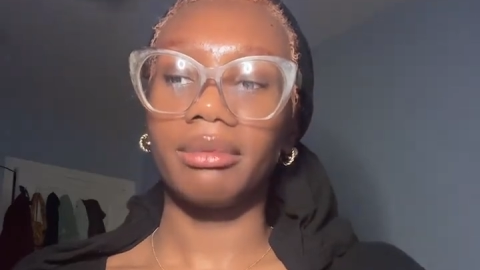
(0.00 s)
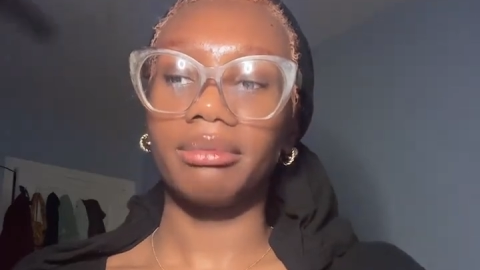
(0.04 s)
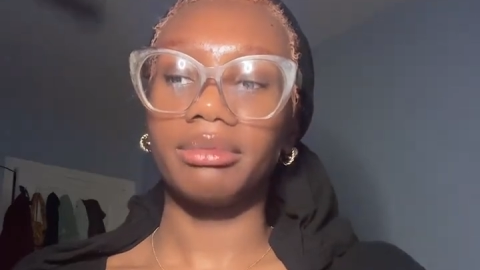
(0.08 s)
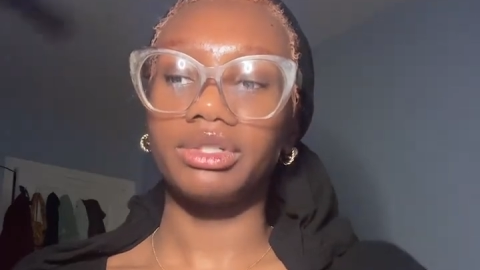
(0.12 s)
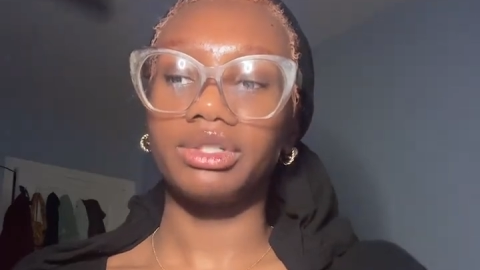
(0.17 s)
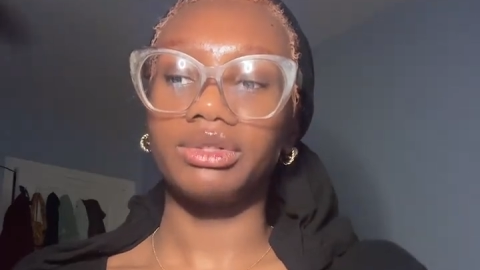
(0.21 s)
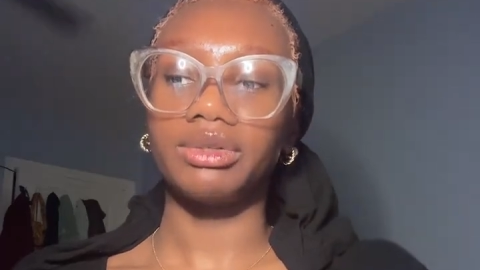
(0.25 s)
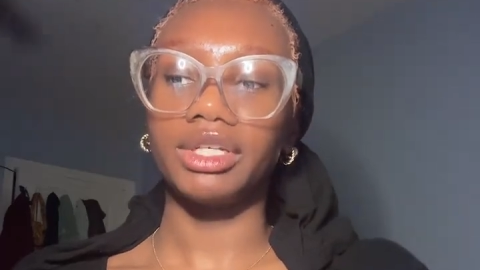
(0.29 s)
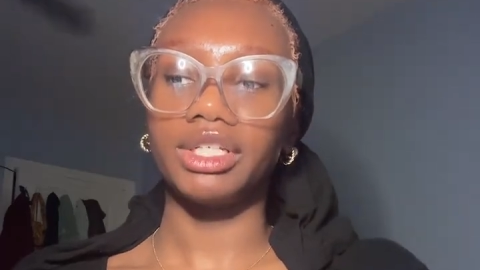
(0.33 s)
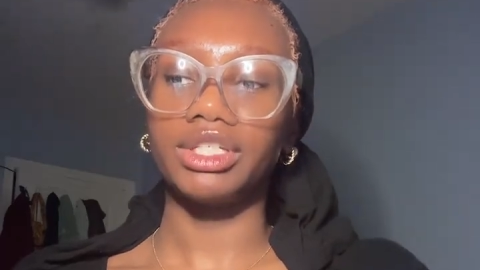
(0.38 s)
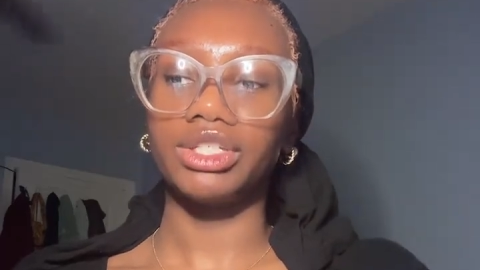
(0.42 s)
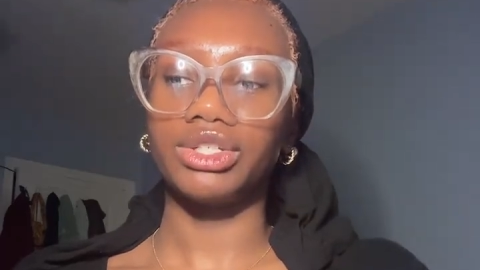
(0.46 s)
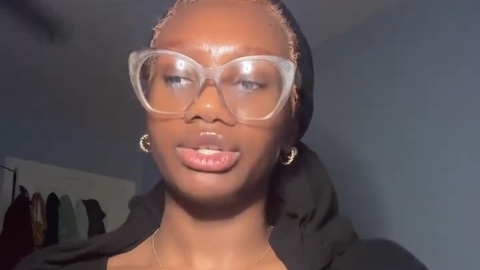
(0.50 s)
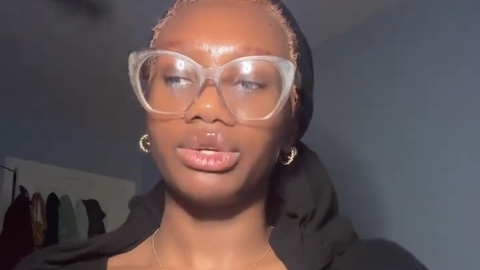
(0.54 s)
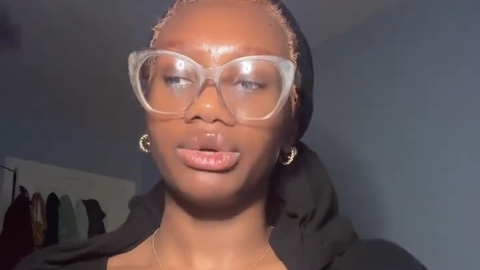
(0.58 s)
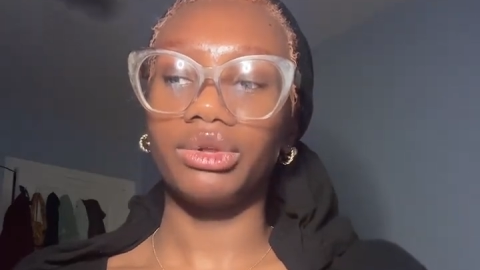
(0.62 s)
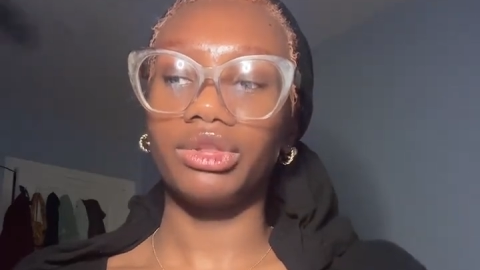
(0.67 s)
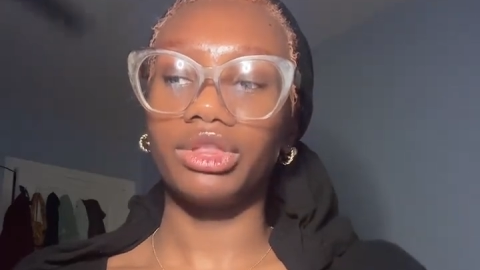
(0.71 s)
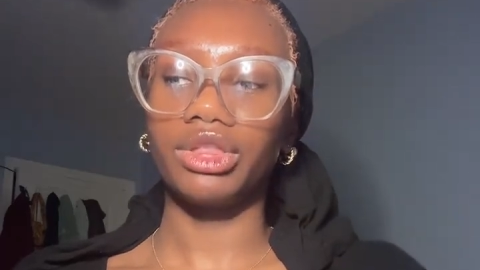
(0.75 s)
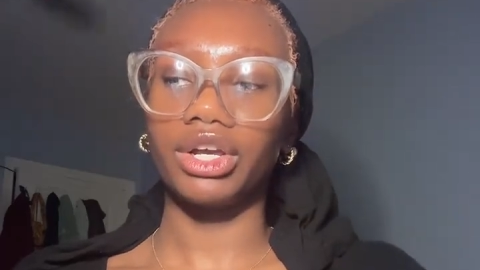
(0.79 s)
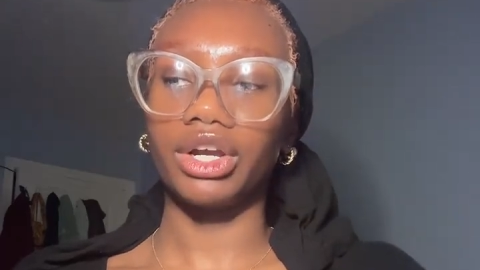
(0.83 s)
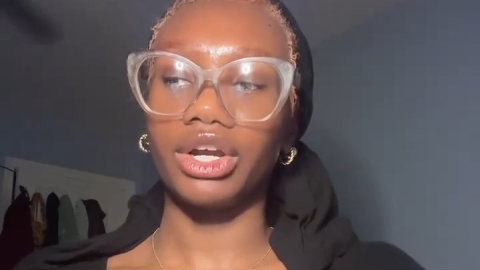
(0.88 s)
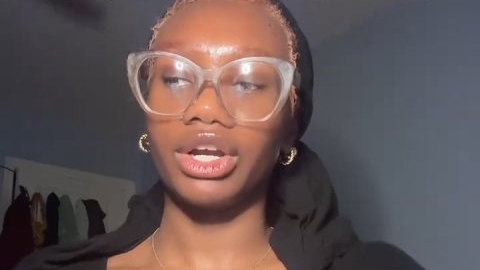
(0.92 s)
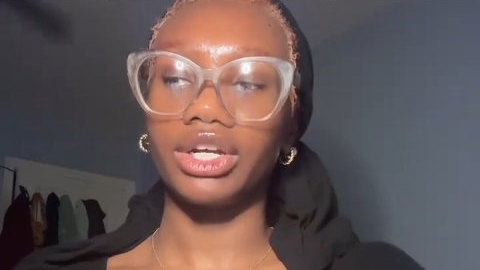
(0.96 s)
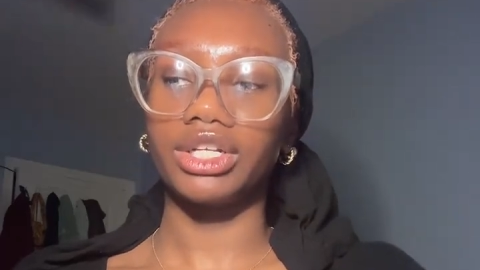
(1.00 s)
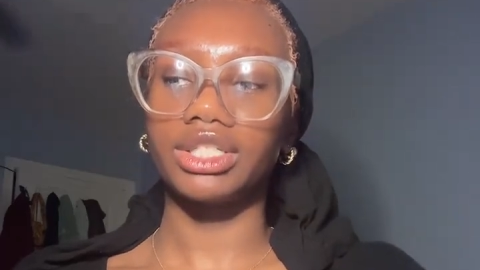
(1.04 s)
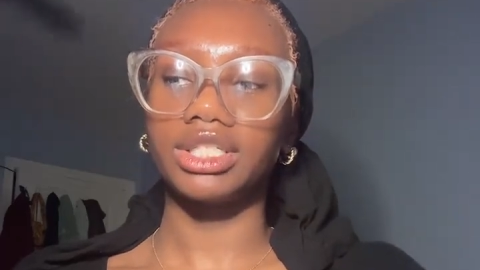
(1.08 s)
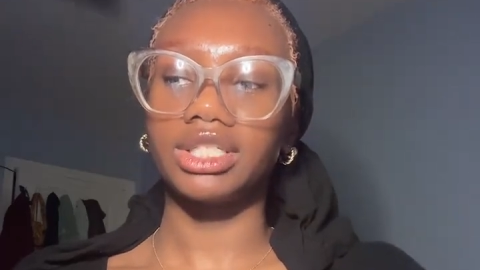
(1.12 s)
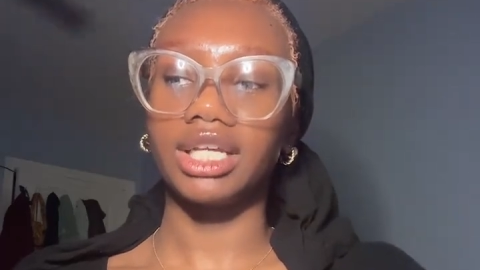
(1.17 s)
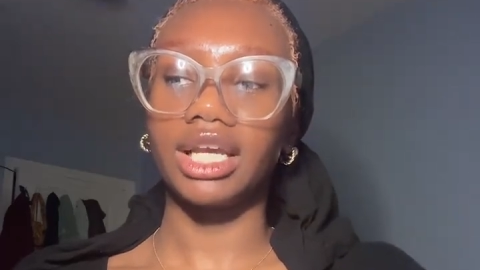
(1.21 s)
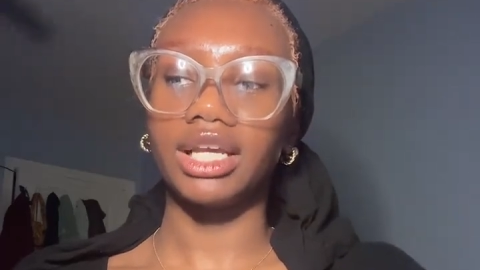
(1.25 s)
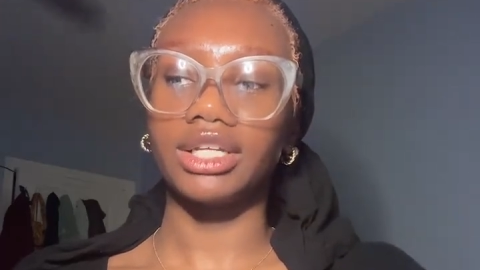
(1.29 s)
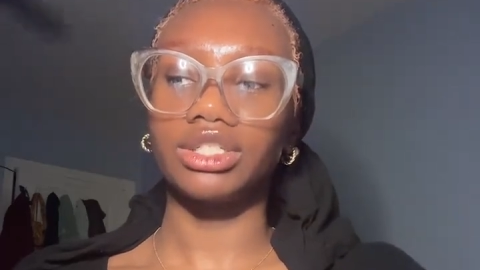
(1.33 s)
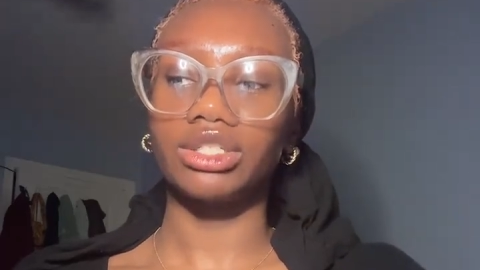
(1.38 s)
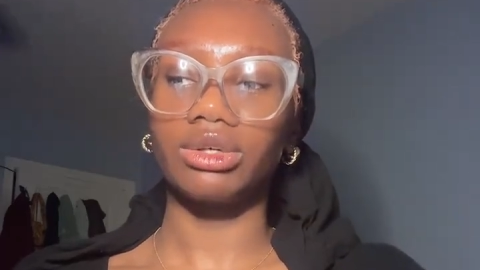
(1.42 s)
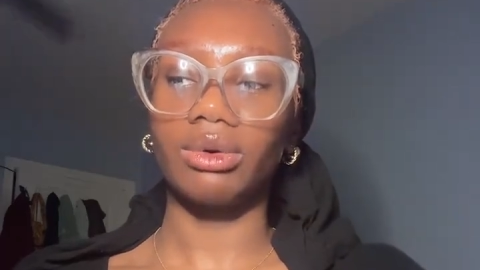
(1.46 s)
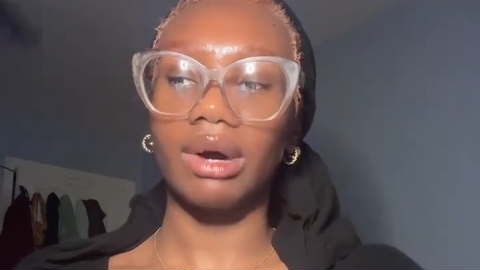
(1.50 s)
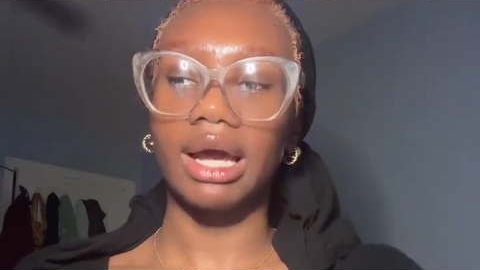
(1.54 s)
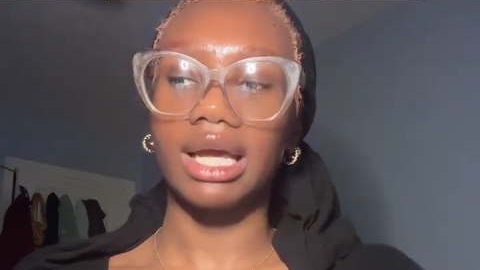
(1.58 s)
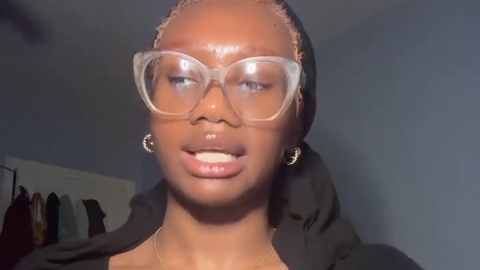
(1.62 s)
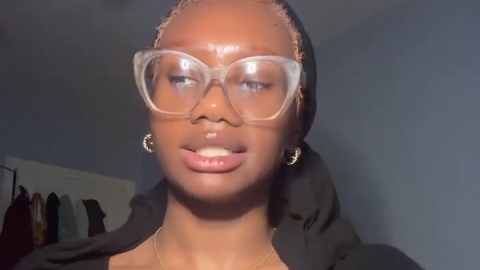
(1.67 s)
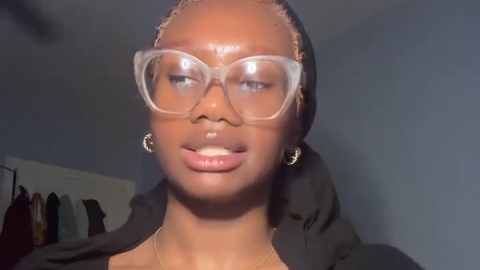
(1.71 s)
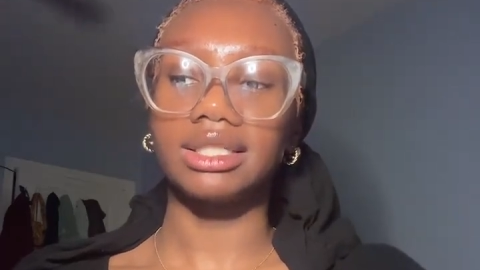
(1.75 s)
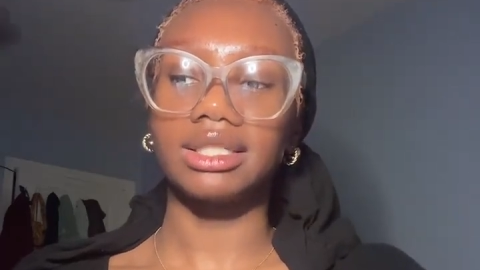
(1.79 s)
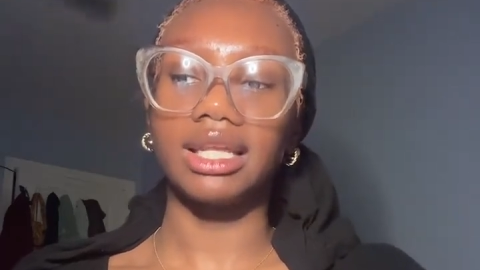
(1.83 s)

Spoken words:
between two-thirds and twice